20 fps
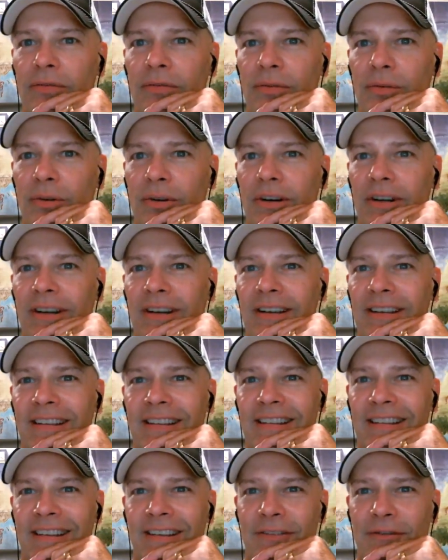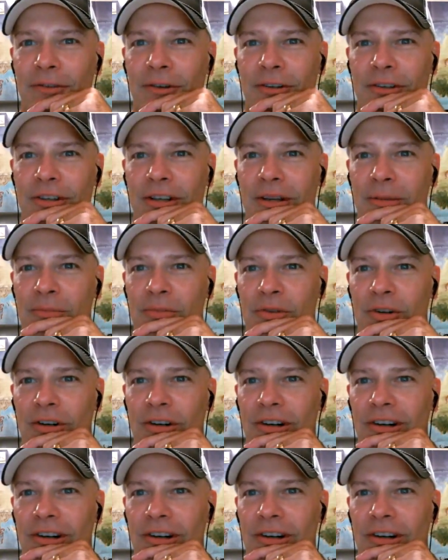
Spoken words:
for Tom's art.